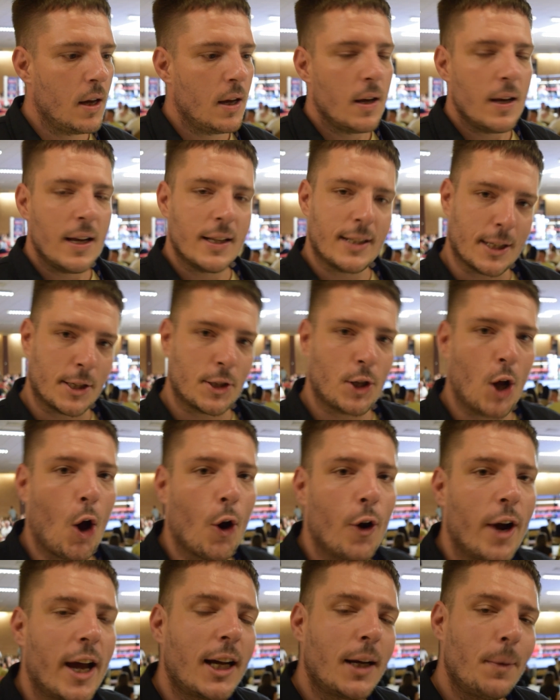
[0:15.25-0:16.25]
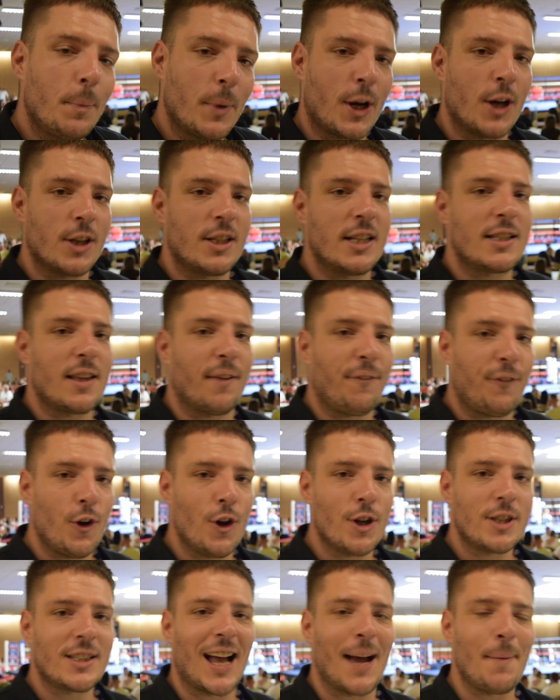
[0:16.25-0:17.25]
It's historic because it's the
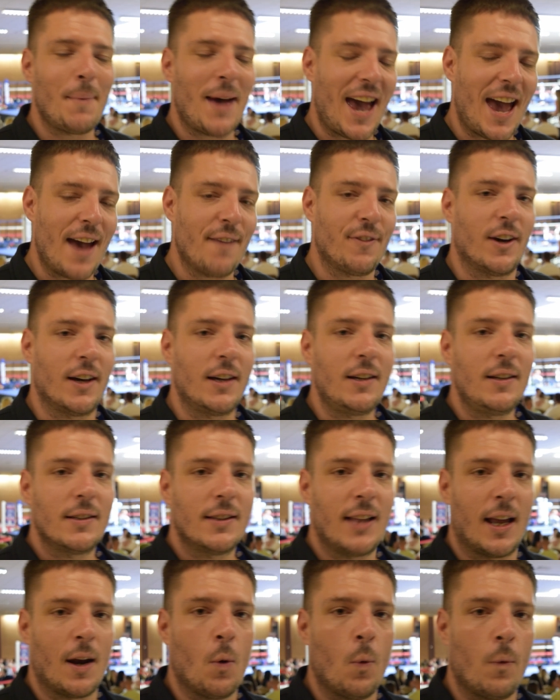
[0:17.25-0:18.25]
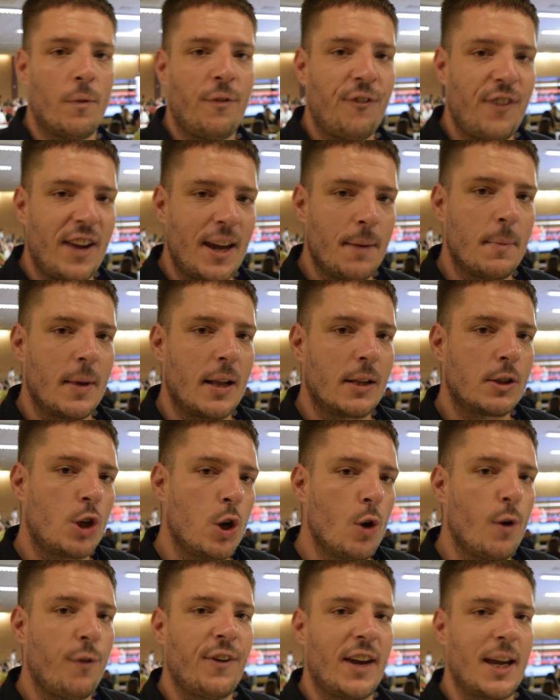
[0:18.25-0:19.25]
first time ever that
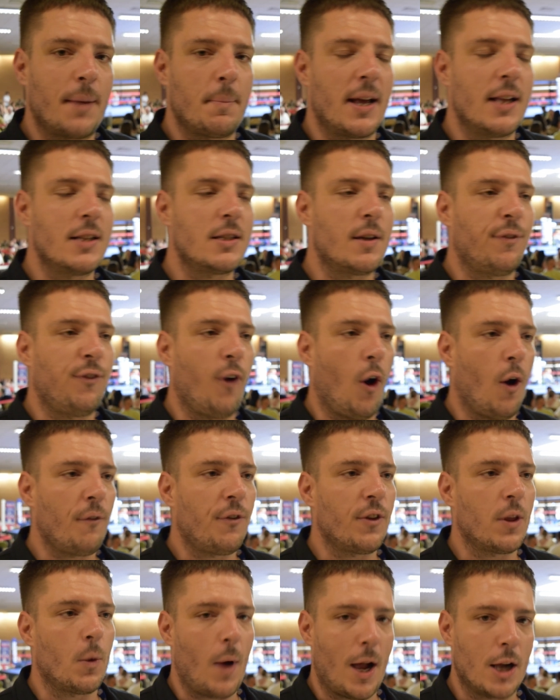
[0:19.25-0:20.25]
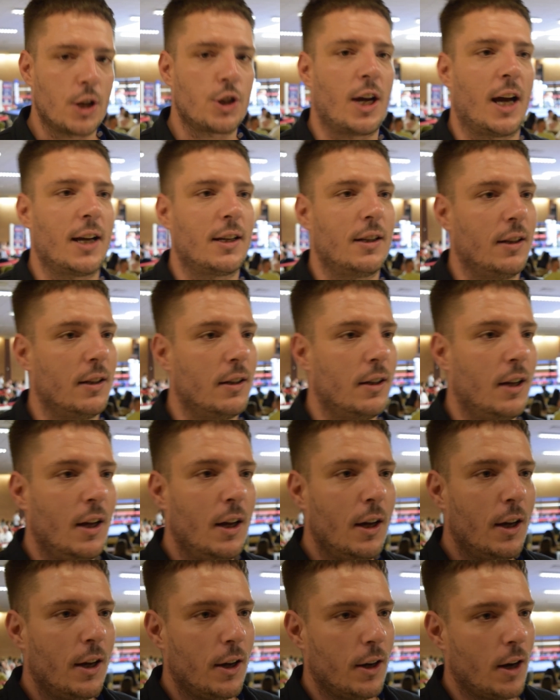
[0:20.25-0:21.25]
two females have fought for the Welsh title.
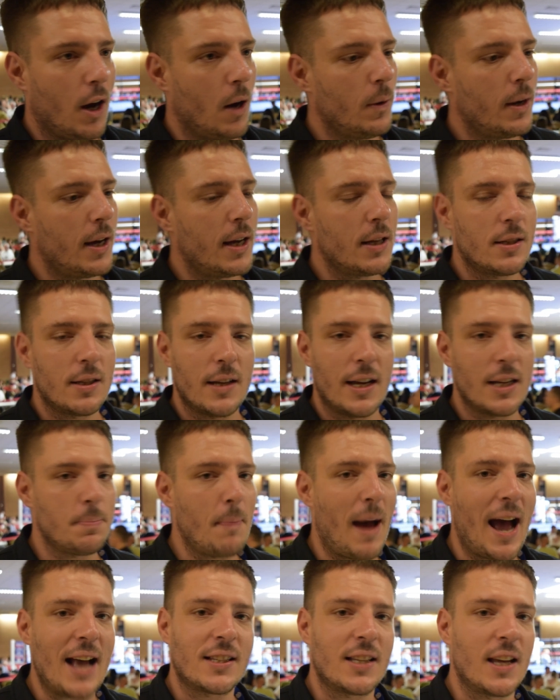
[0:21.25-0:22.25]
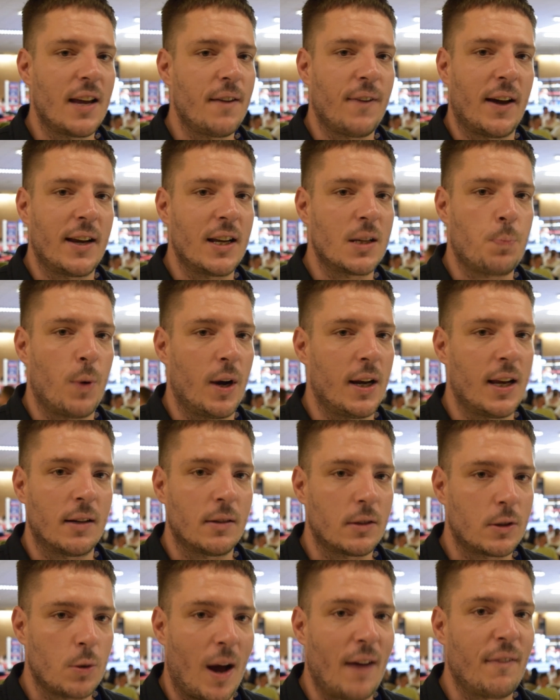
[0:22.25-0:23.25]
You know, it's massive and it's
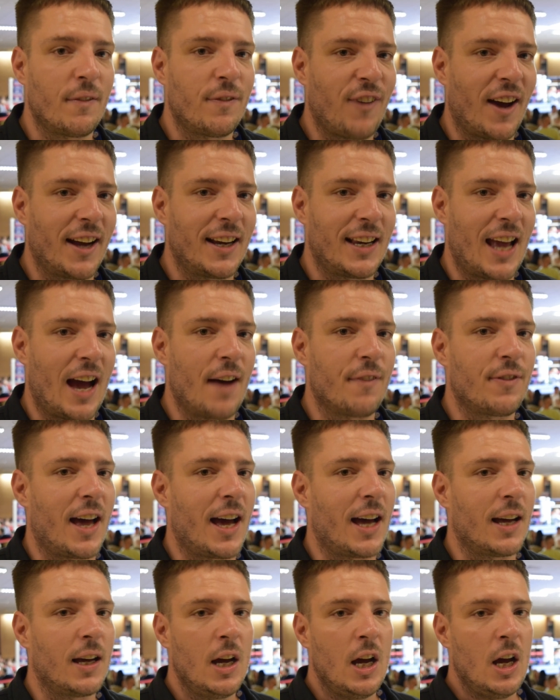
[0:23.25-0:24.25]
brilliant to finally have that.